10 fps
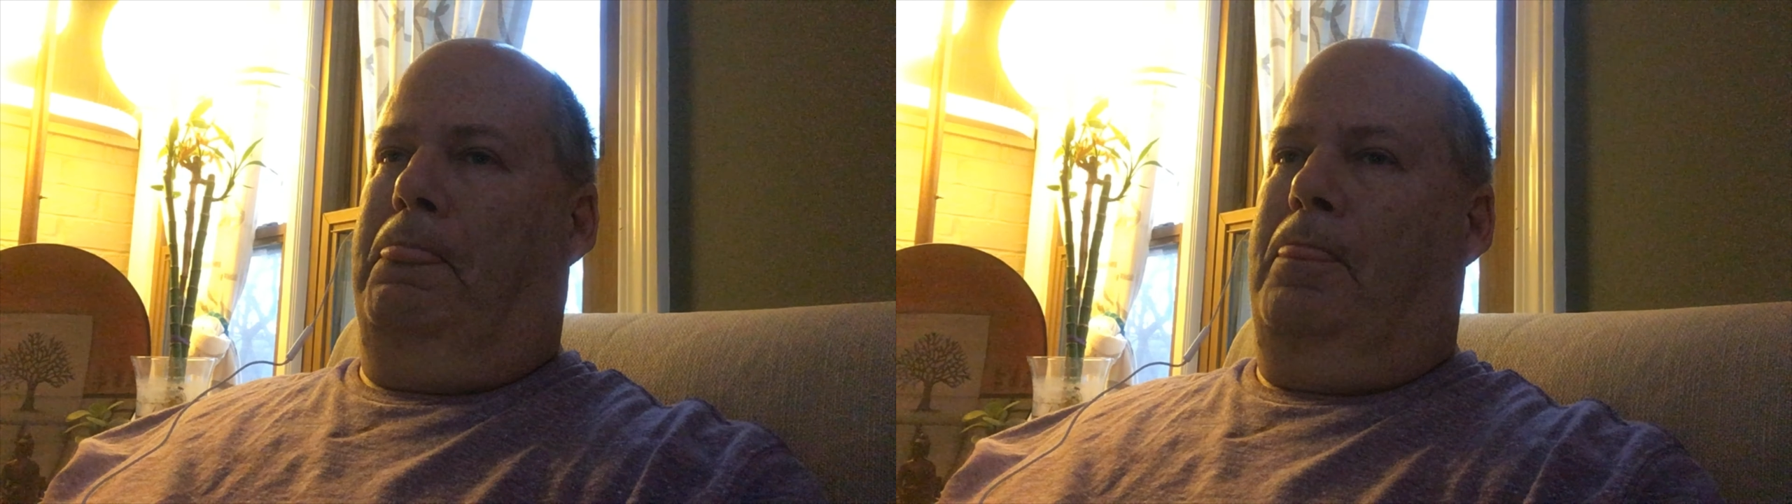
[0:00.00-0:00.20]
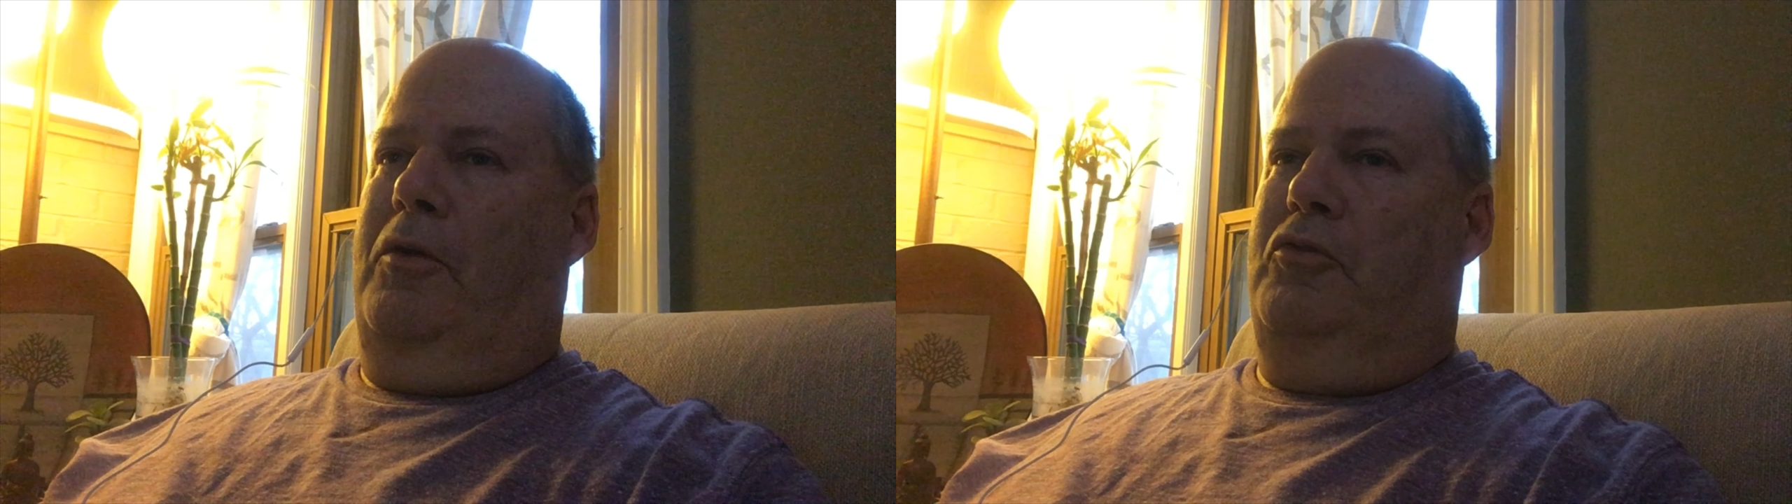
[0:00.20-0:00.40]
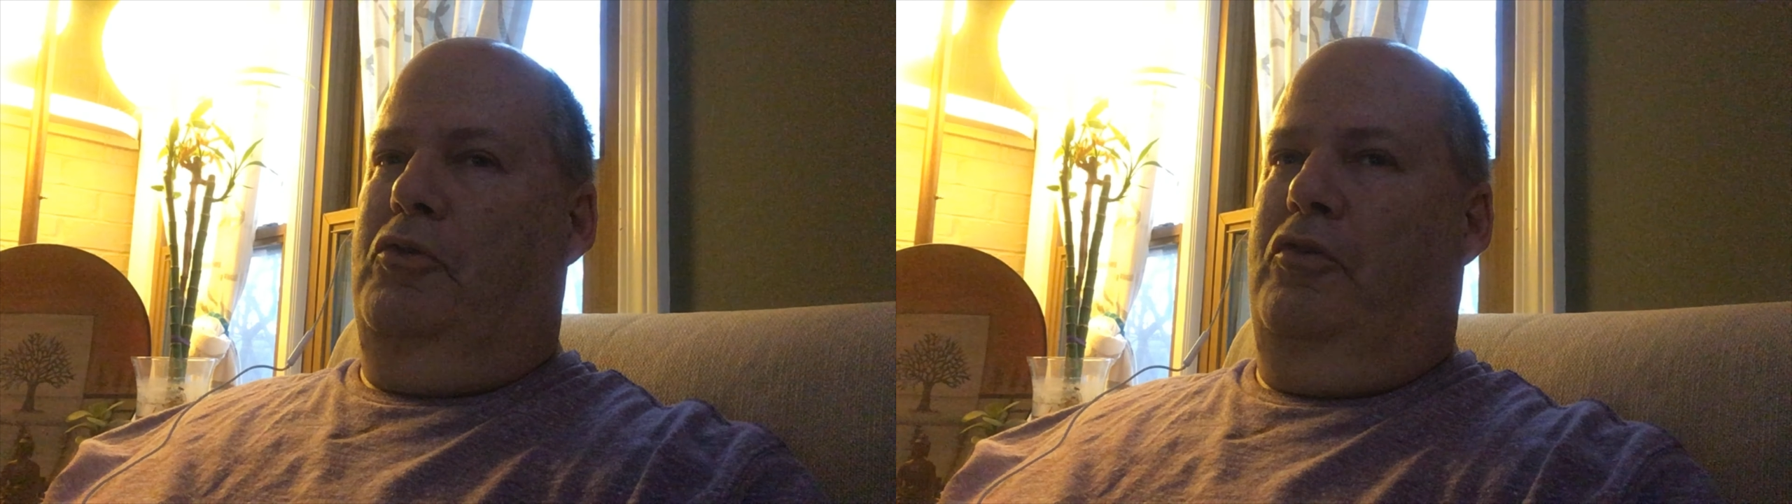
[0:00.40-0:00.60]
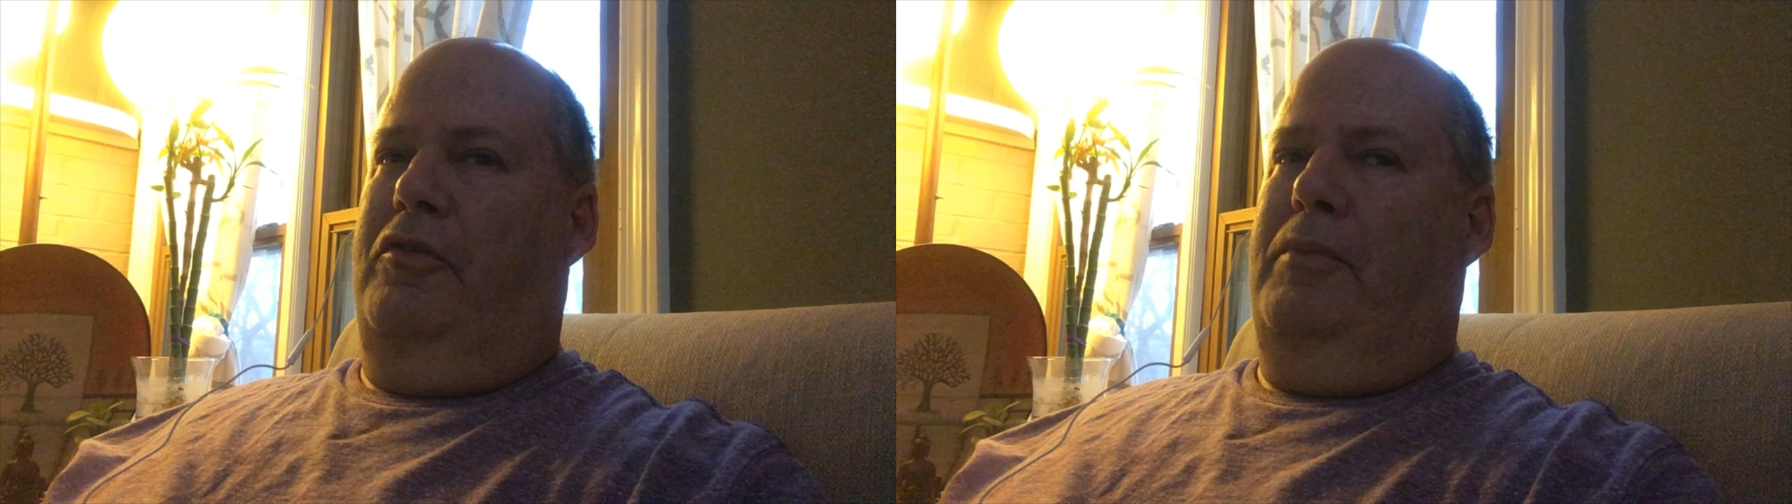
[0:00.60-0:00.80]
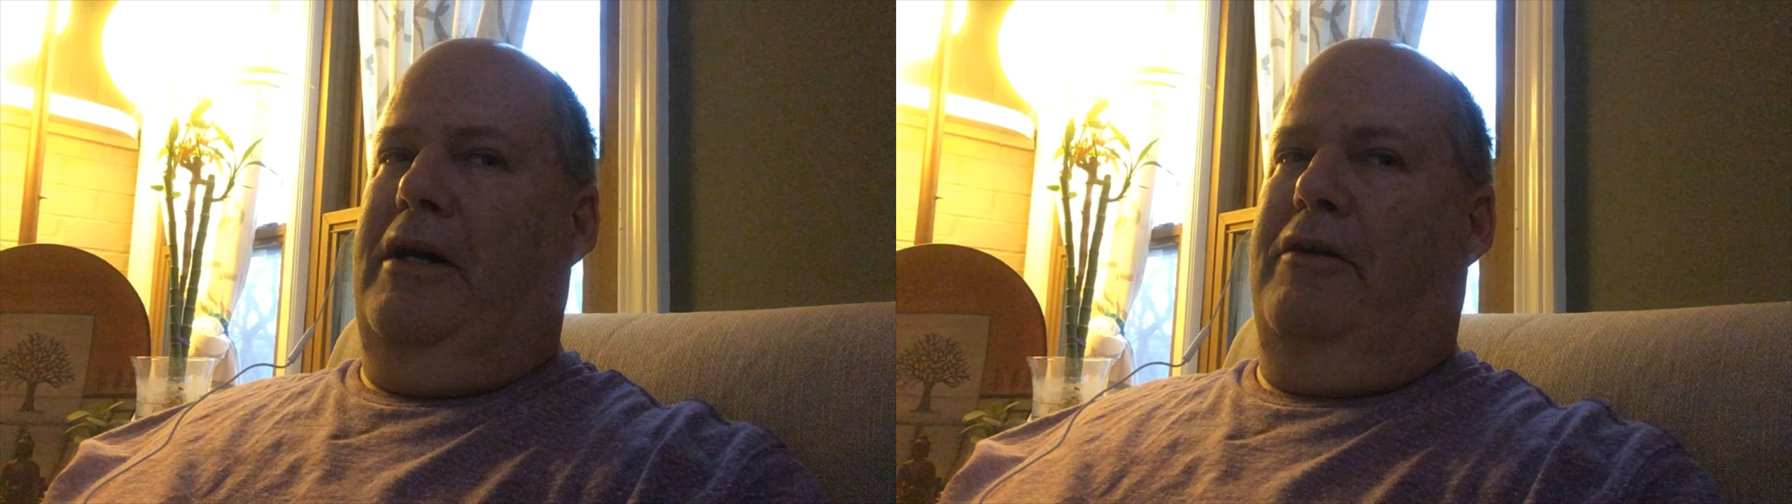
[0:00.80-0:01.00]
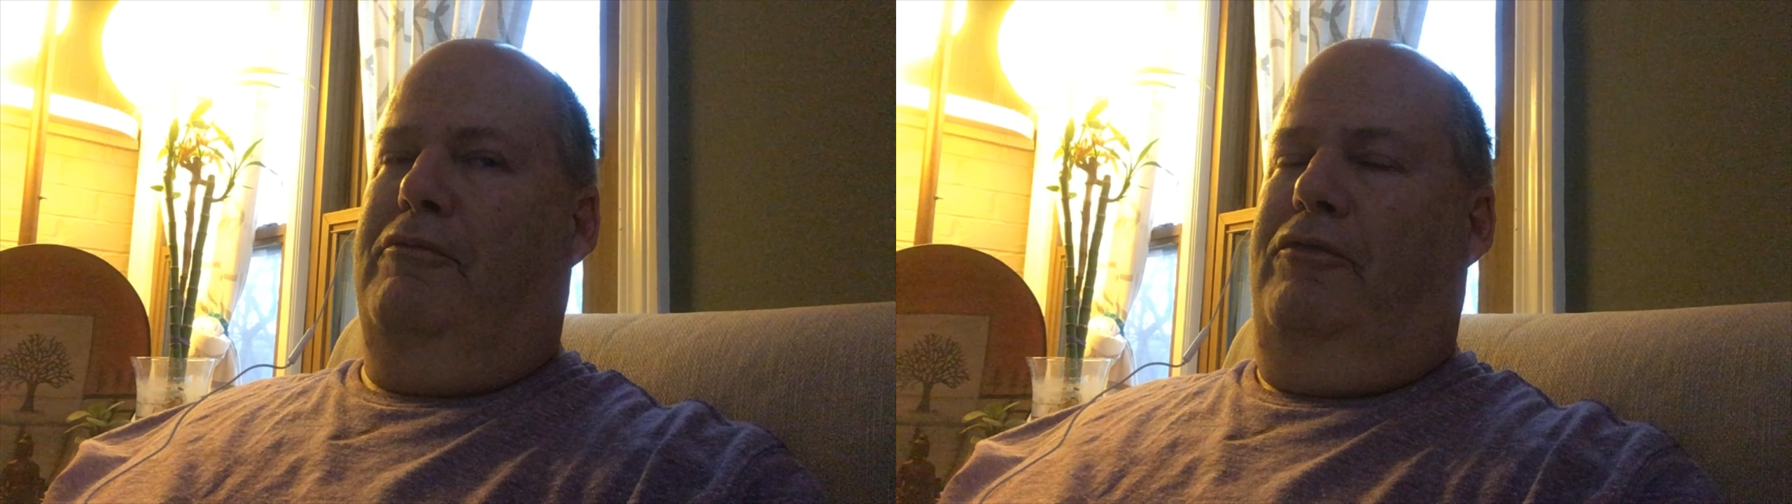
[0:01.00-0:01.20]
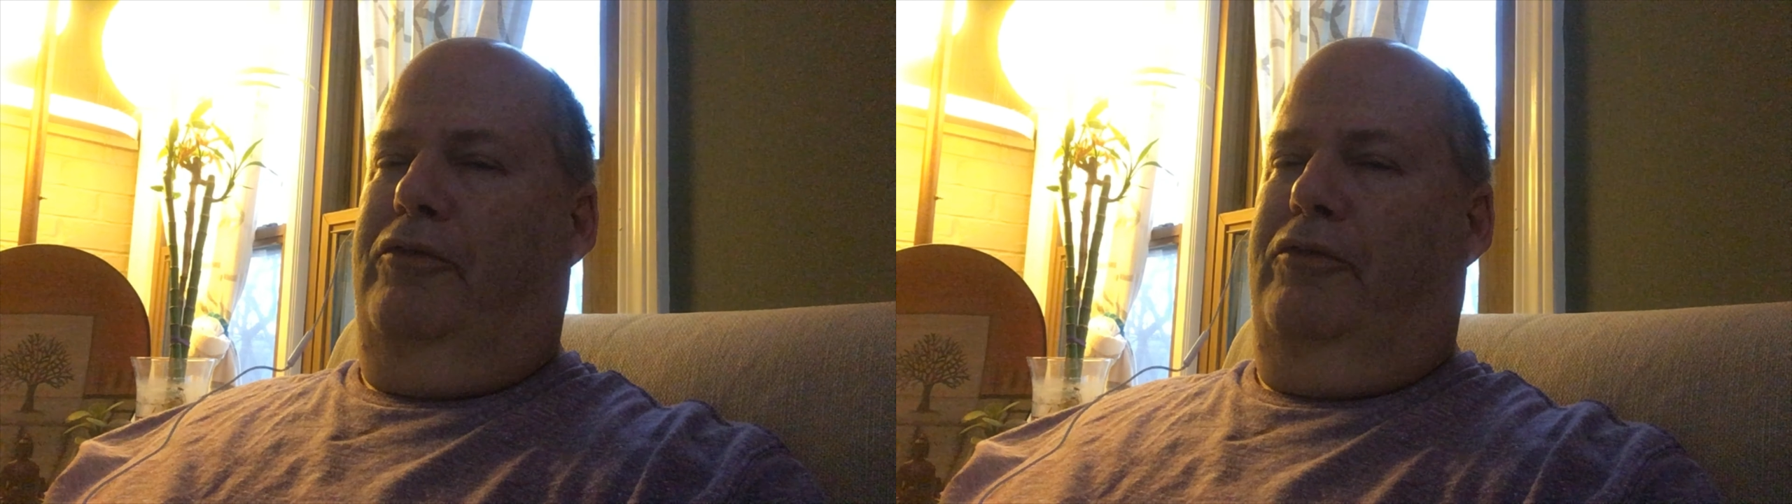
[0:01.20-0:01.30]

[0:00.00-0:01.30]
the truth about